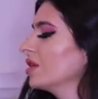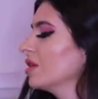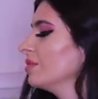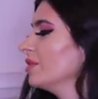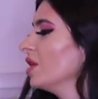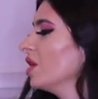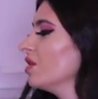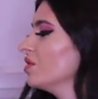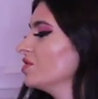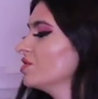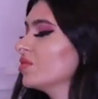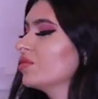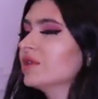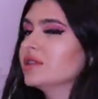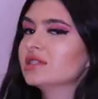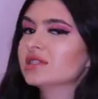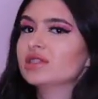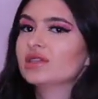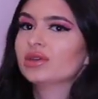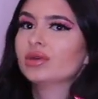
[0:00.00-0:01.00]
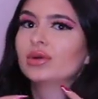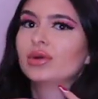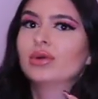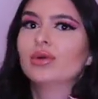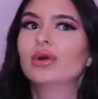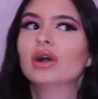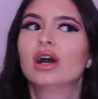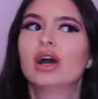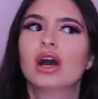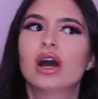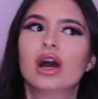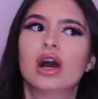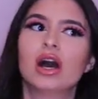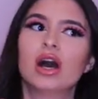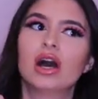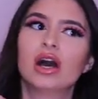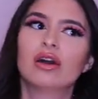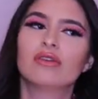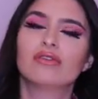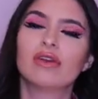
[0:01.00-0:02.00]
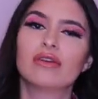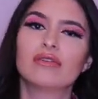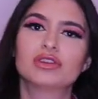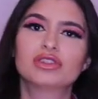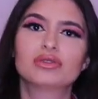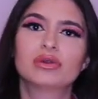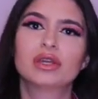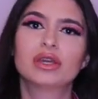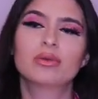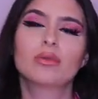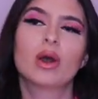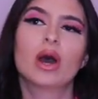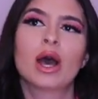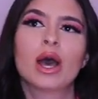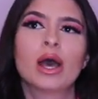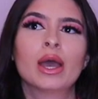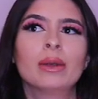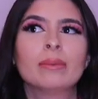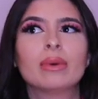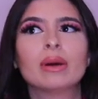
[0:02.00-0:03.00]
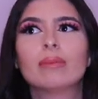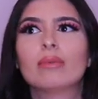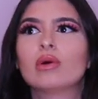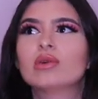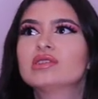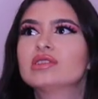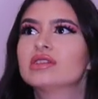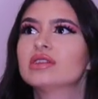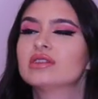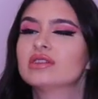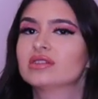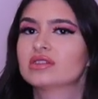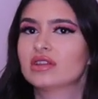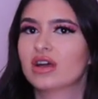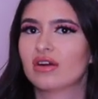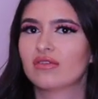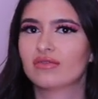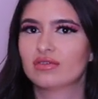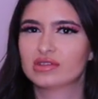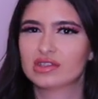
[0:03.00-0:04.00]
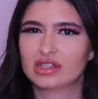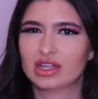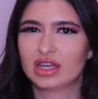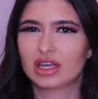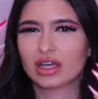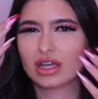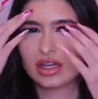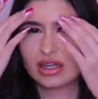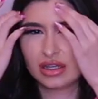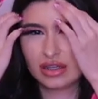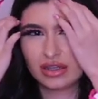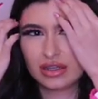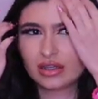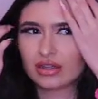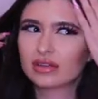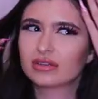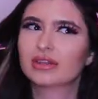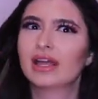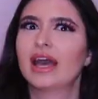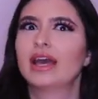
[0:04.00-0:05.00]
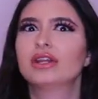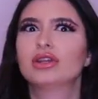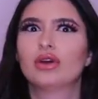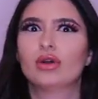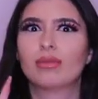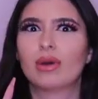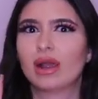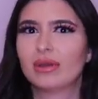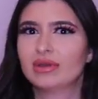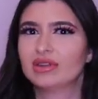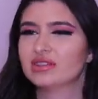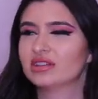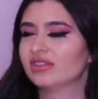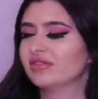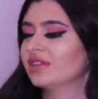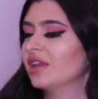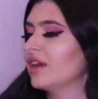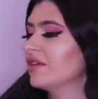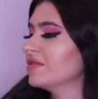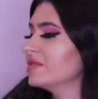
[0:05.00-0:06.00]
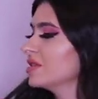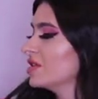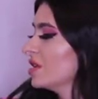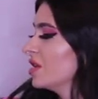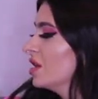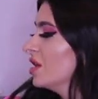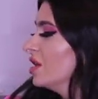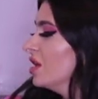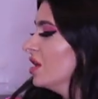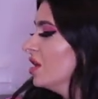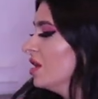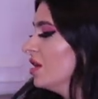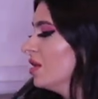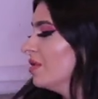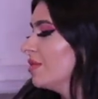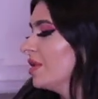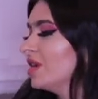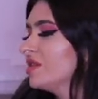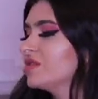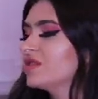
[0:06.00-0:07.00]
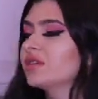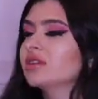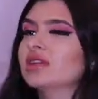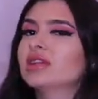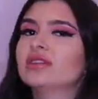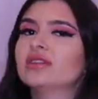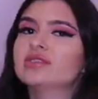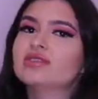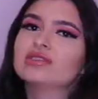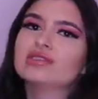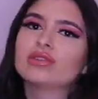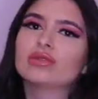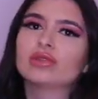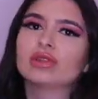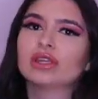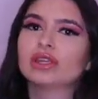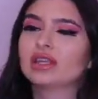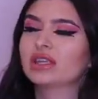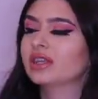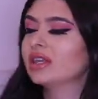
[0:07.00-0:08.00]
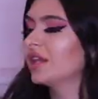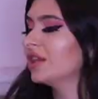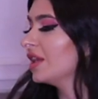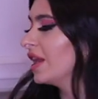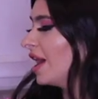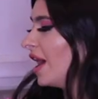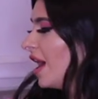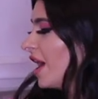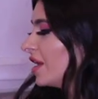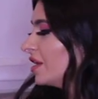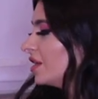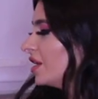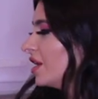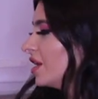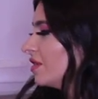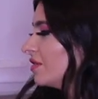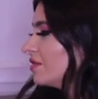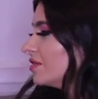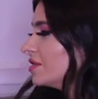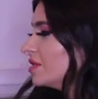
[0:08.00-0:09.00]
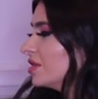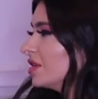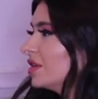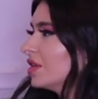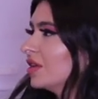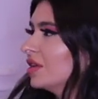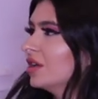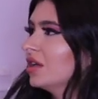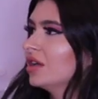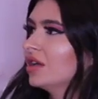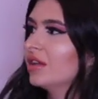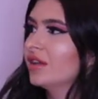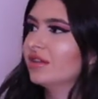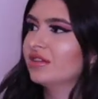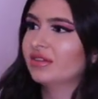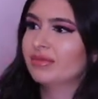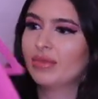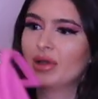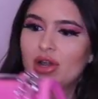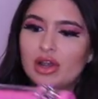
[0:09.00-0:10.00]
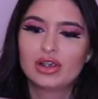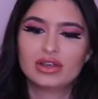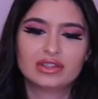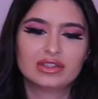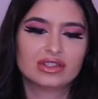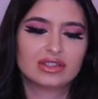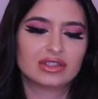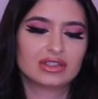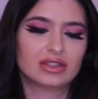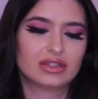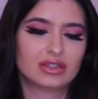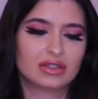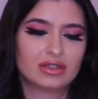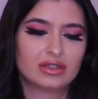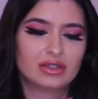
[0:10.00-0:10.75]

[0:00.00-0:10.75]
then we also went to Forever 21, but most of the stuff was like, they had no Barbie stuff left, basically. This is the only thing that they had left. This purse.